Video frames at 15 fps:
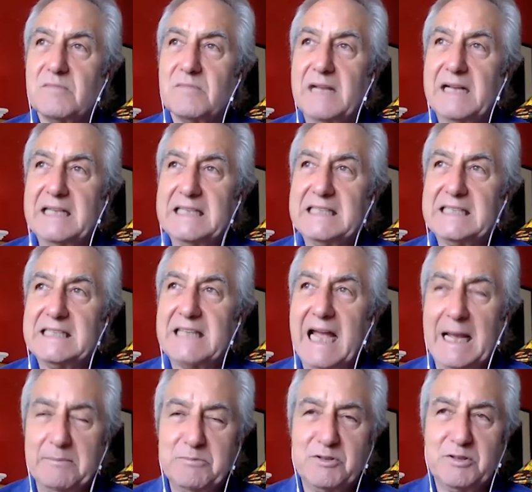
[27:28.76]
as
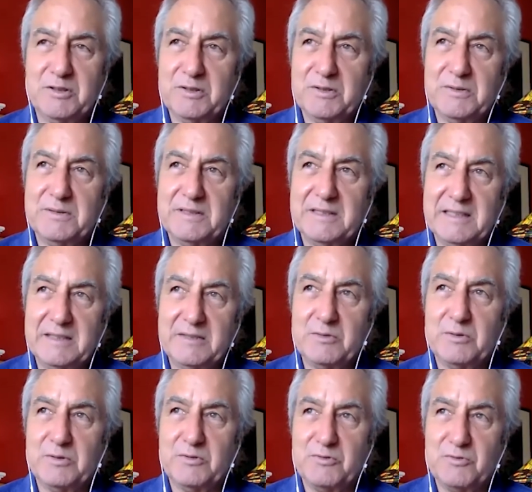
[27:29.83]
absolute
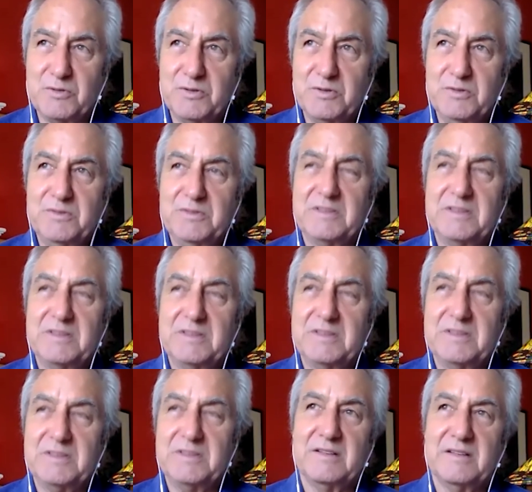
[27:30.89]
literal truths,
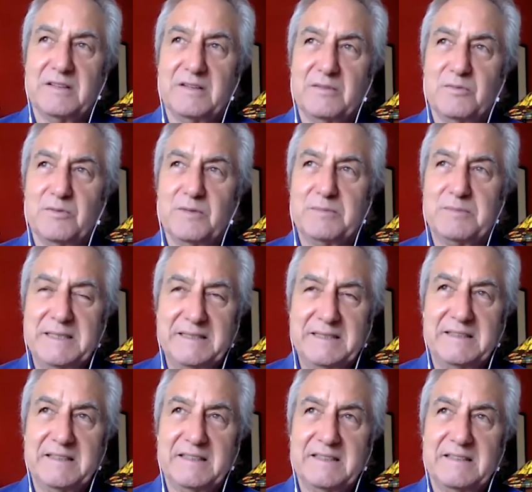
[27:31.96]
the
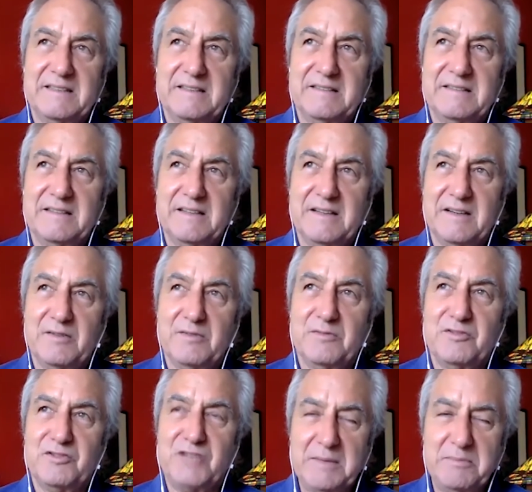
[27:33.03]
reptilian,
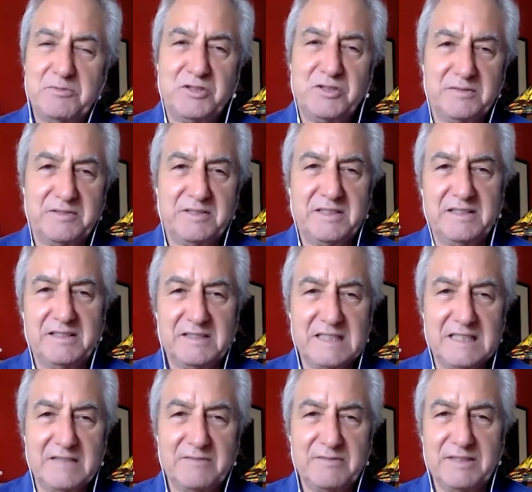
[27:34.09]
shape shifting and
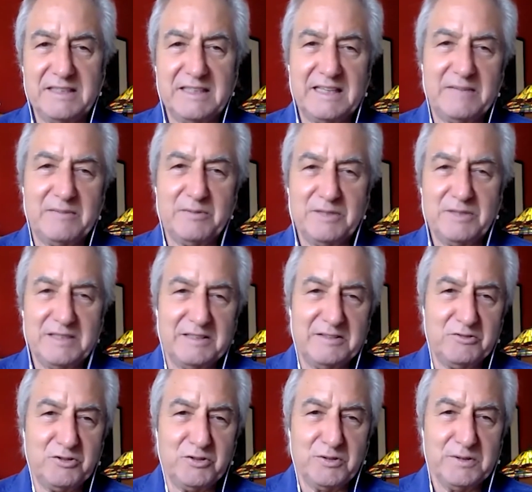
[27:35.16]
stuff like that, would in
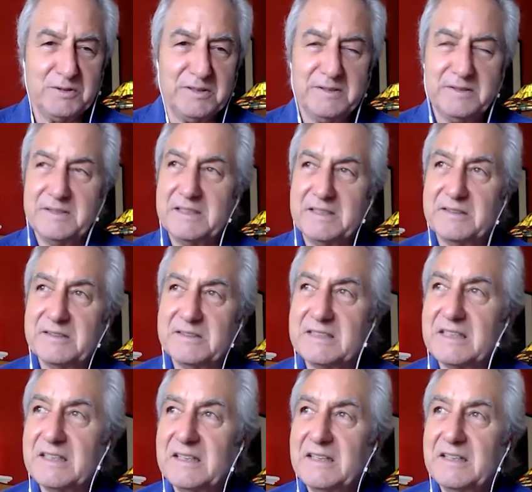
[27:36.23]
his earlier years,